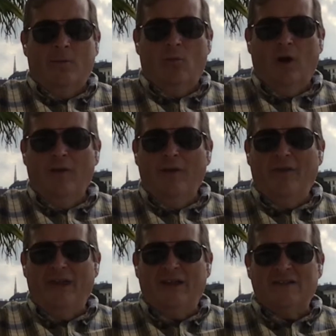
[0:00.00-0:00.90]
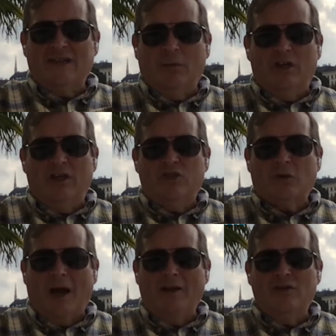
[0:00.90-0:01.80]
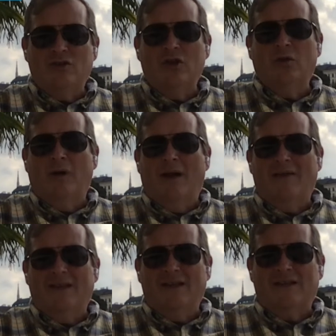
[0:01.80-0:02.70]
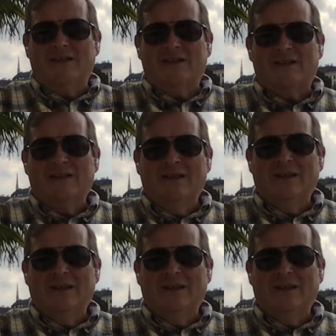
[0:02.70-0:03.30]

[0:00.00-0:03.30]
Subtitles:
One of the things that we try to do at these